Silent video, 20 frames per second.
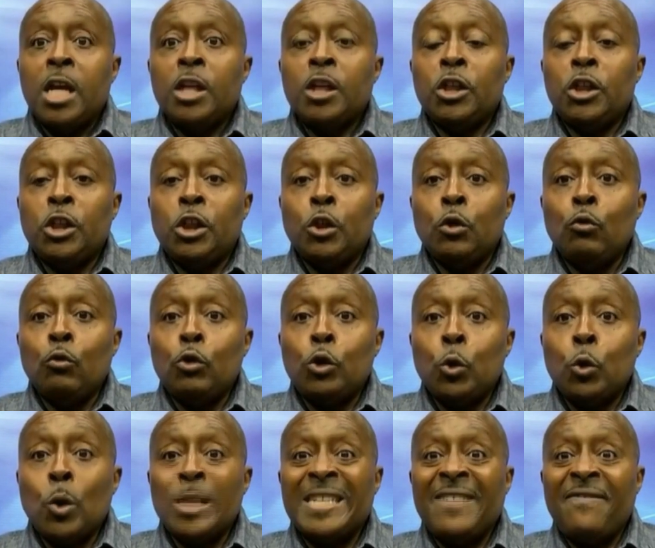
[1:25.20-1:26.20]
June
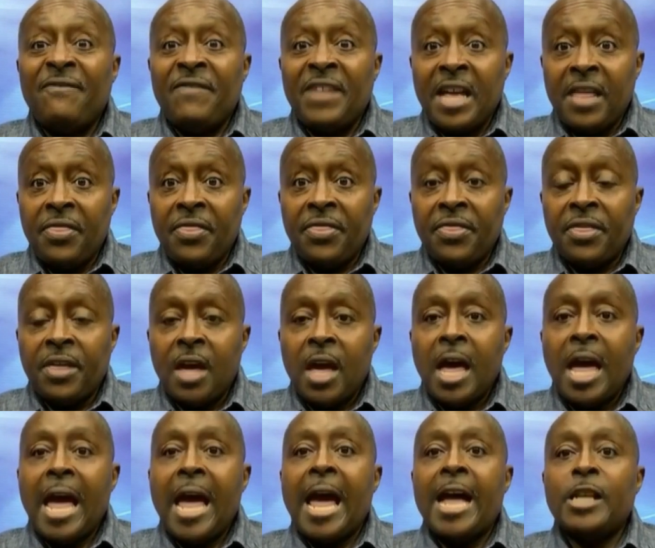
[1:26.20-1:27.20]
25th
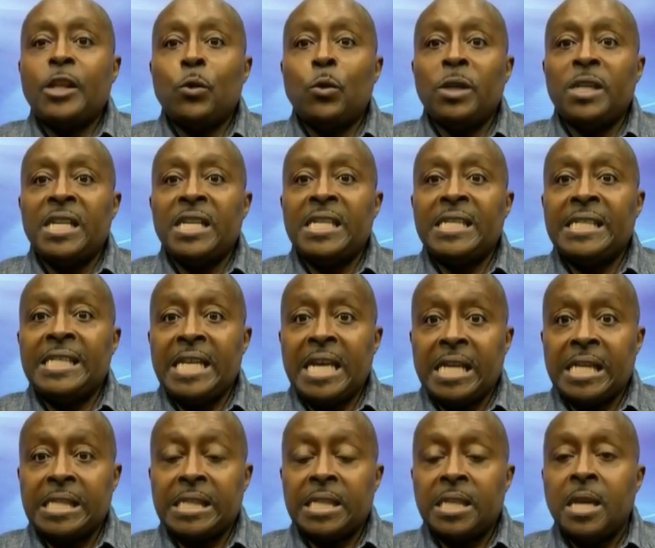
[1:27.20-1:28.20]
and
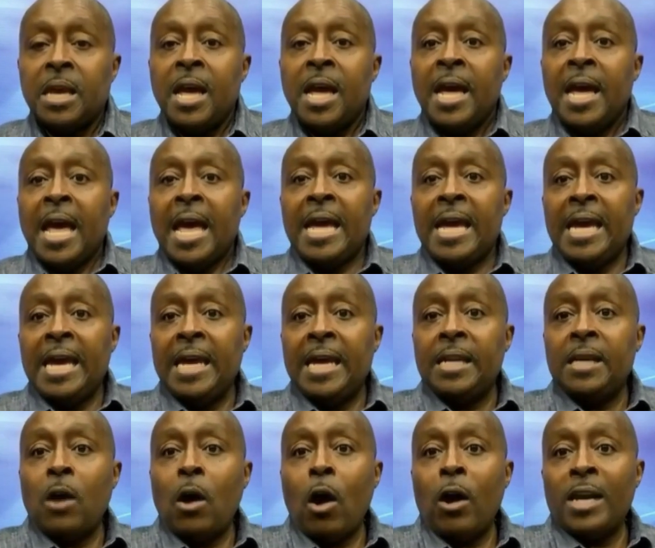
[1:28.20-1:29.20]
26th
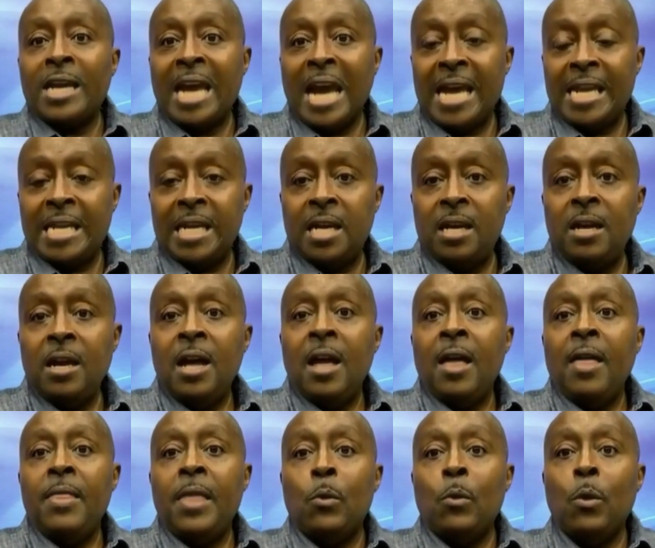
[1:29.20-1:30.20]
in Arcadia,
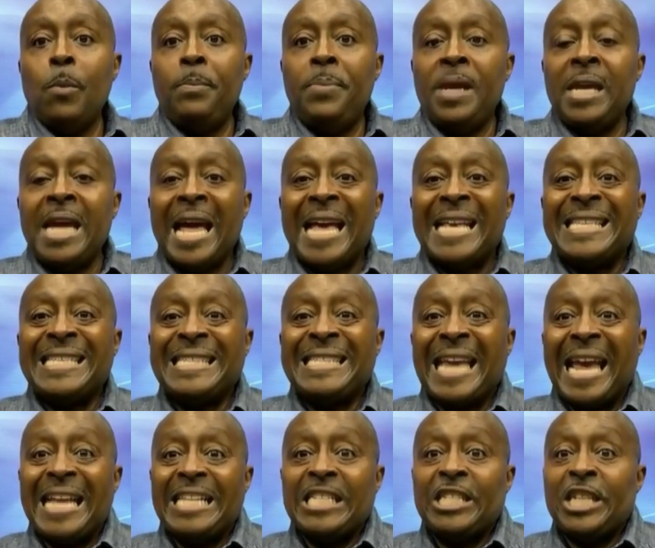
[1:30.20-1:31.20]
there will be a
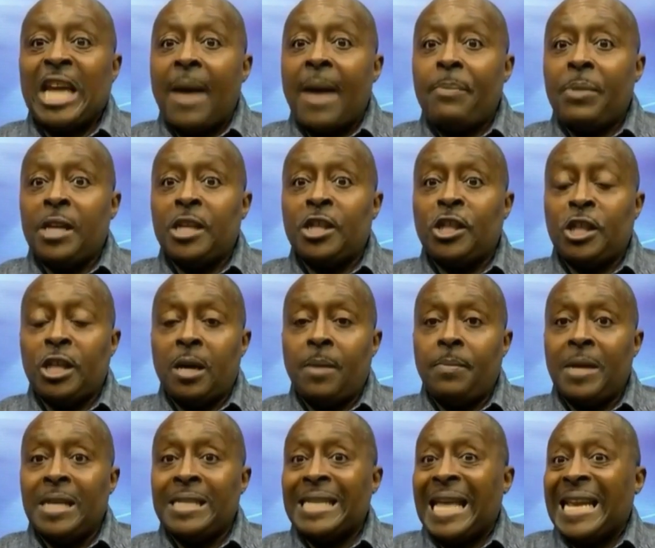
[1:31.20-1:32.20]
state championship.
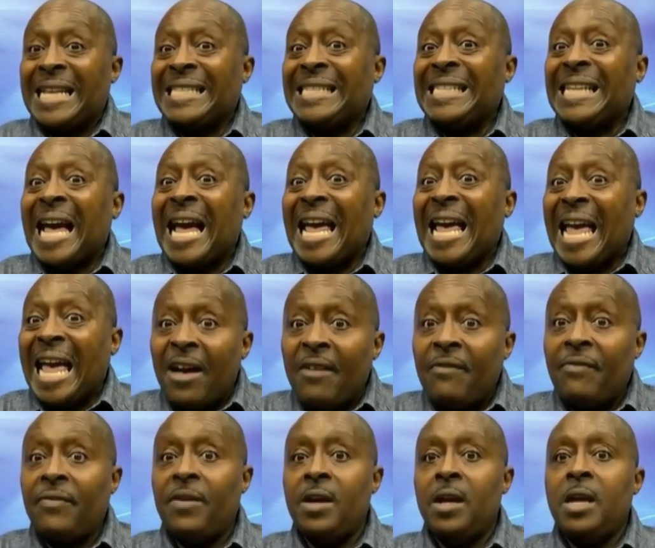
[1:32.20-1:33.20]
It's not a
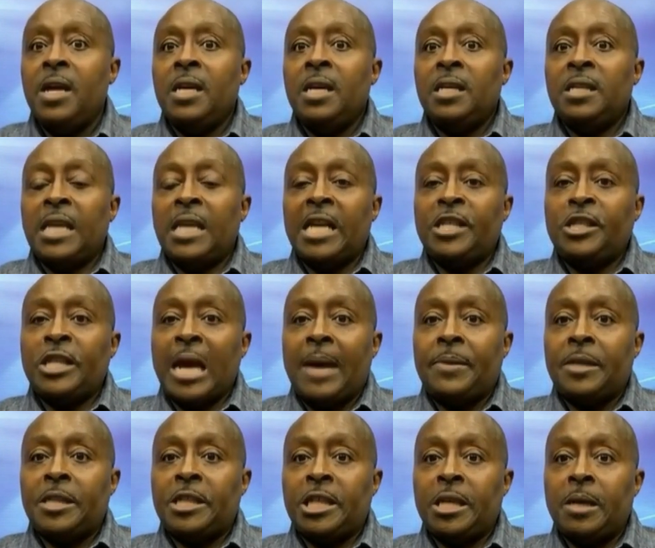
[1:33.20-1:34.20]
CIF state
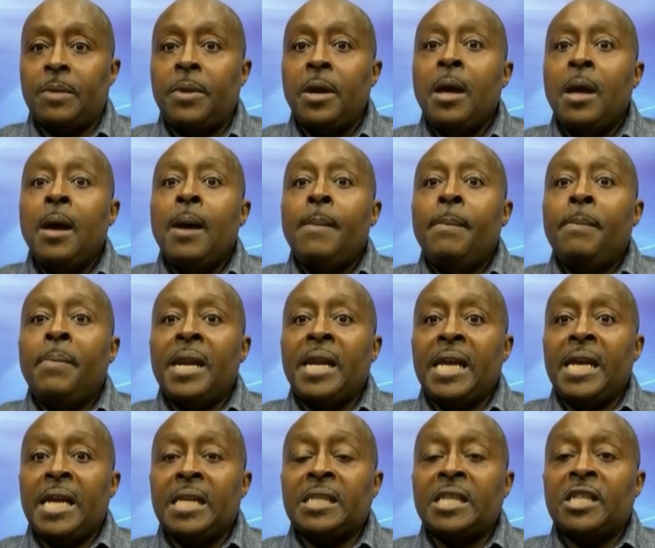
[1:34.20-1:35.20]
championship, but
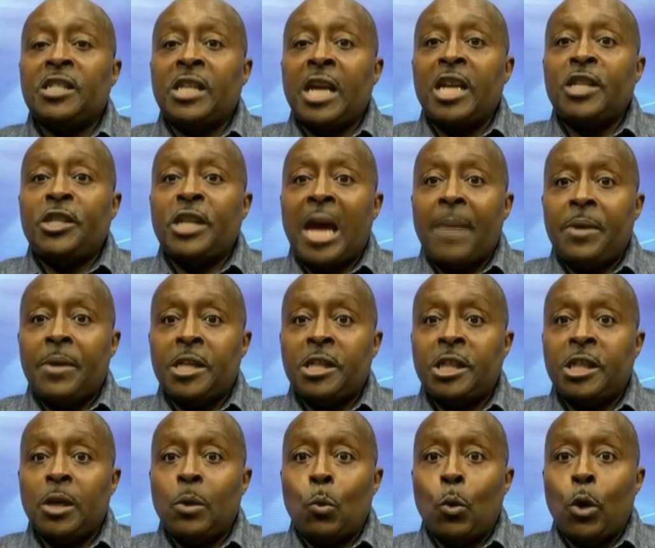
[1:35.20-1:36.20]
it is a state
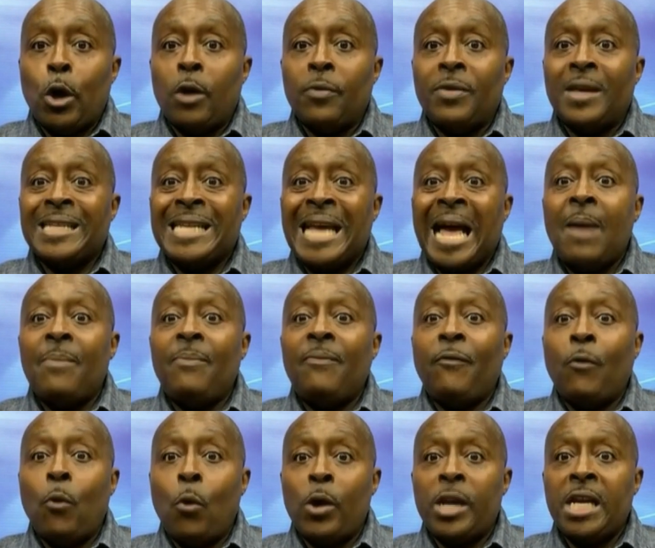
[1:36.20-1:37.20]
championship where the top
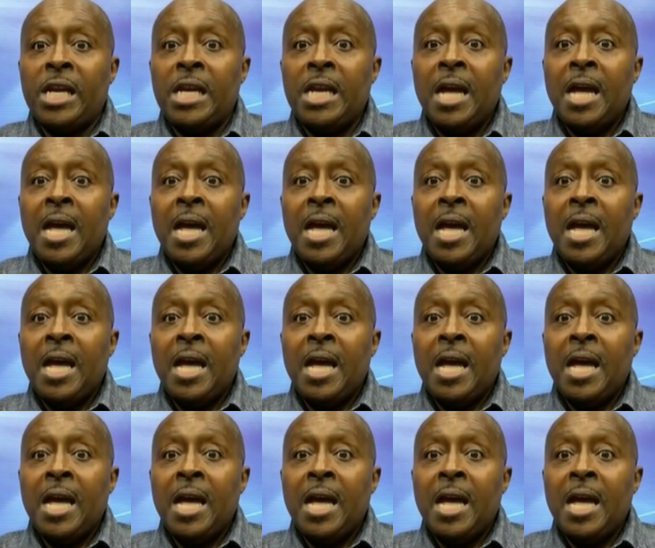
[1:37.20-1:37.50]
40